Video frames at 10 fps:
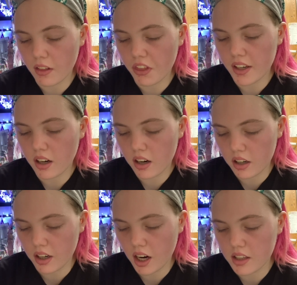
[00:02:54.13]
then
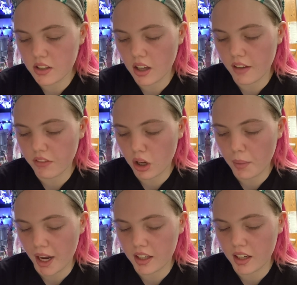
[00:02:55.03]
harder, until I fall
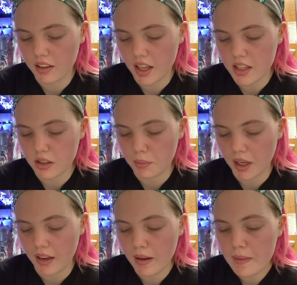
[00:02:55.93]
back and he lands on me.